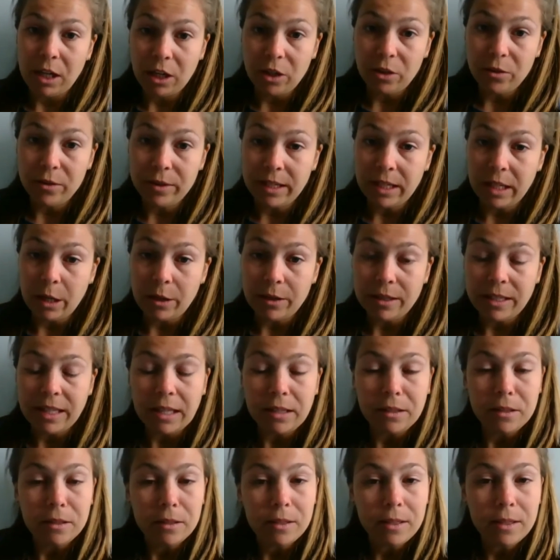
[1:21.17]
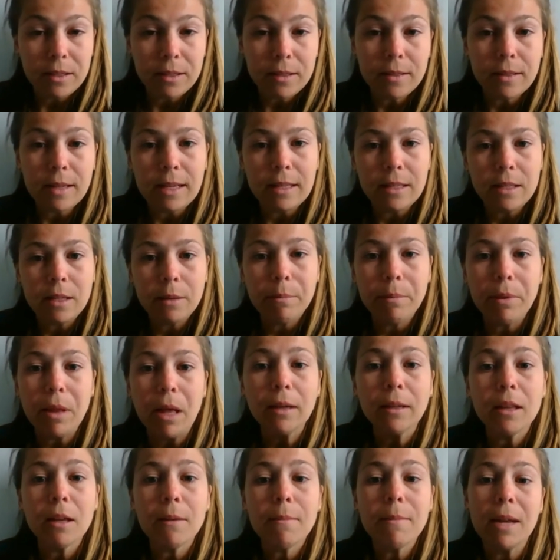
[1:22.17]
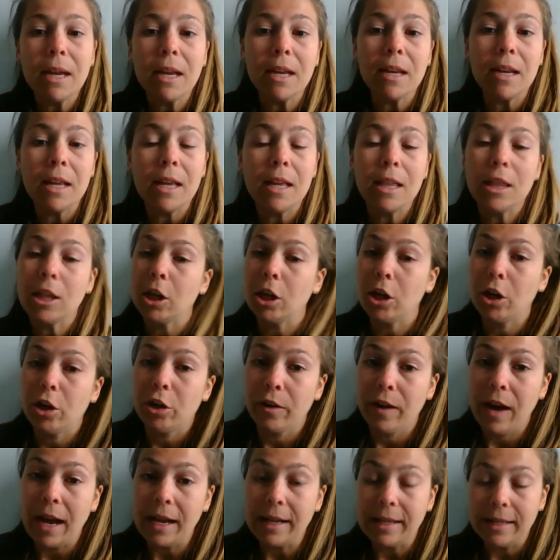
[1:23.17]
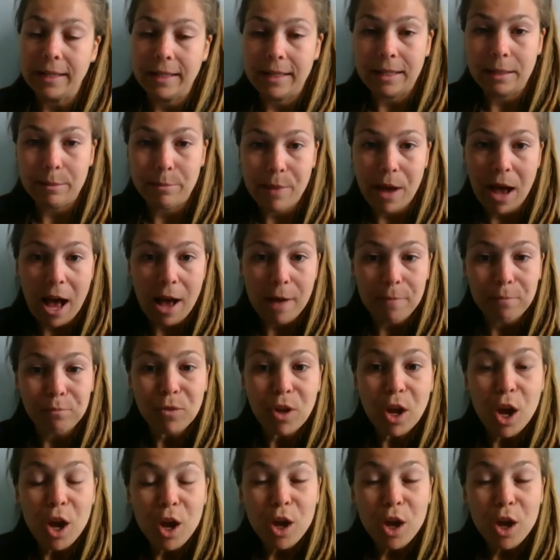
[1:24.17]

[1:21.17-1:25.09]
we use in our sentences and to plug in the correct spot.